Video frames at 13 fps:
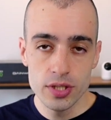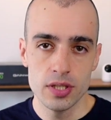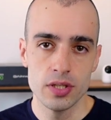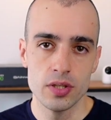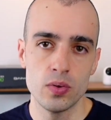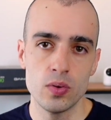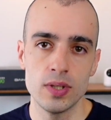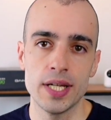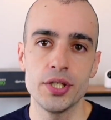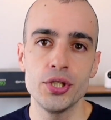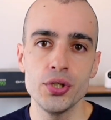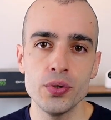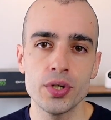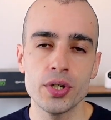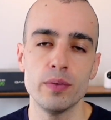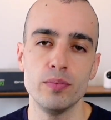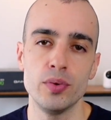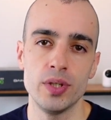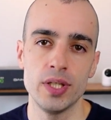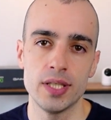soon a new
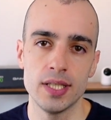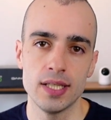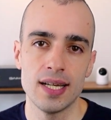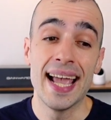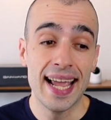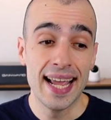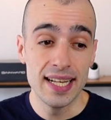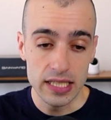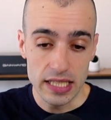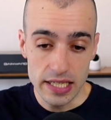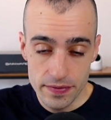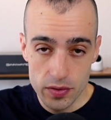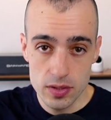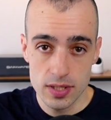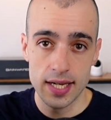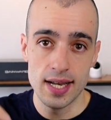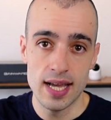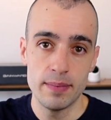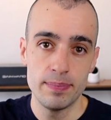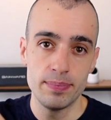community. And if you sign
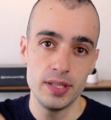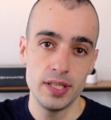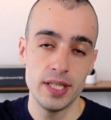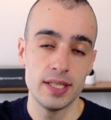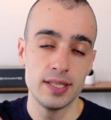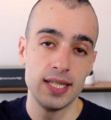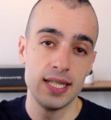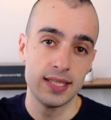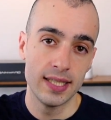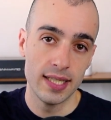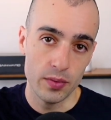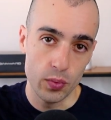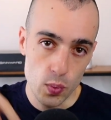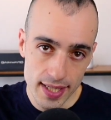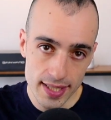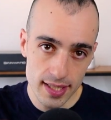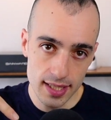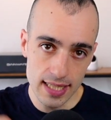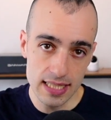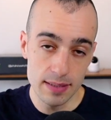up, here there is the
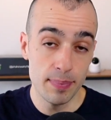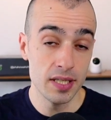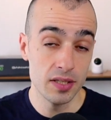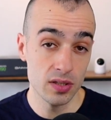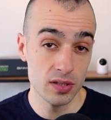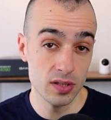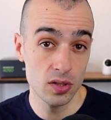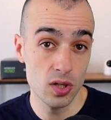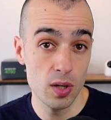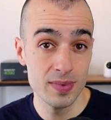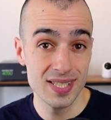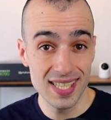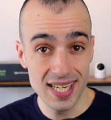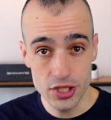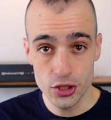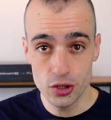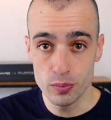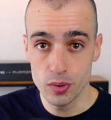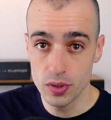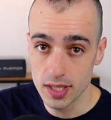waiting list,
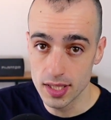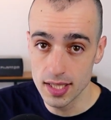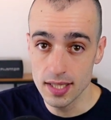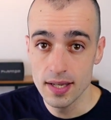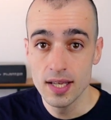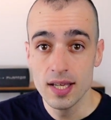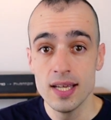pysolve.com/community.